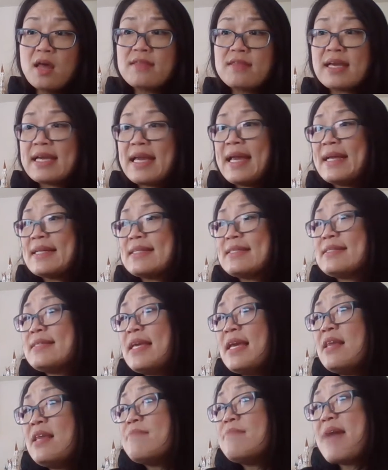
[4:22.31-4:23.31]
They can't
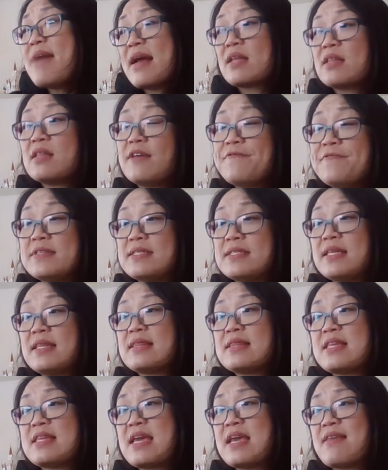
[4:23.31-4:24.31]
see the
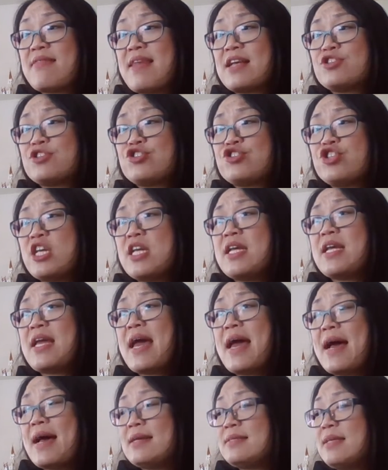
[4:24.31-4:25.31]
magnificent thing that she
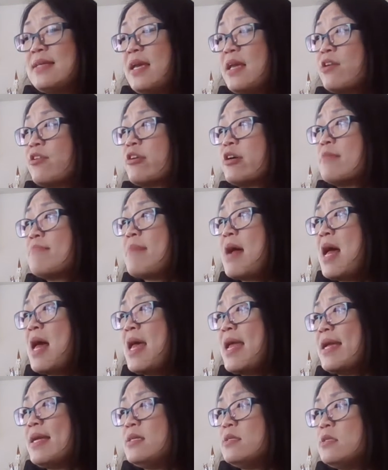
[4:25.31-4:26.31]
has in her
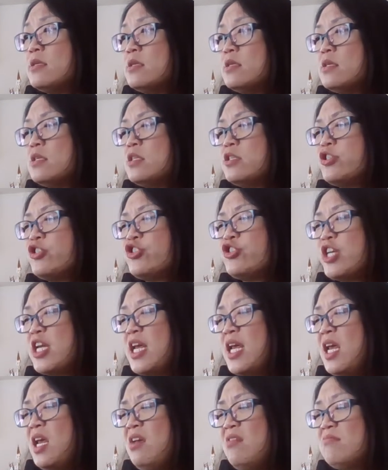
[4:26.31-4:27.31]
mind.
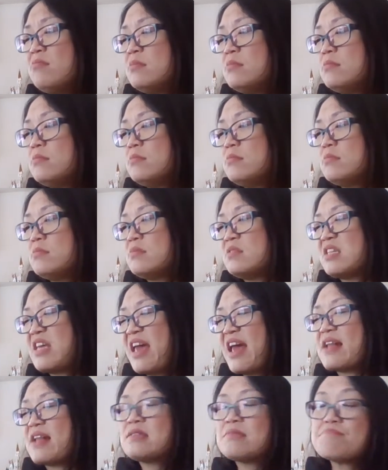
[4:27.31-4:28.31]
She
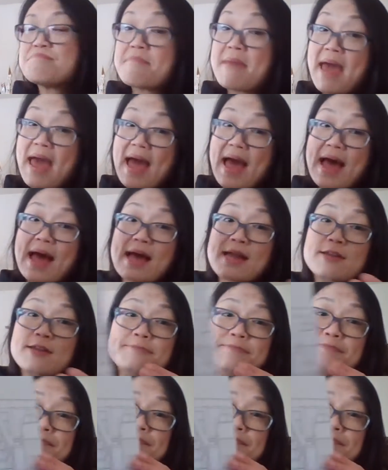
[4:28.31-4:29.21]
gets mad.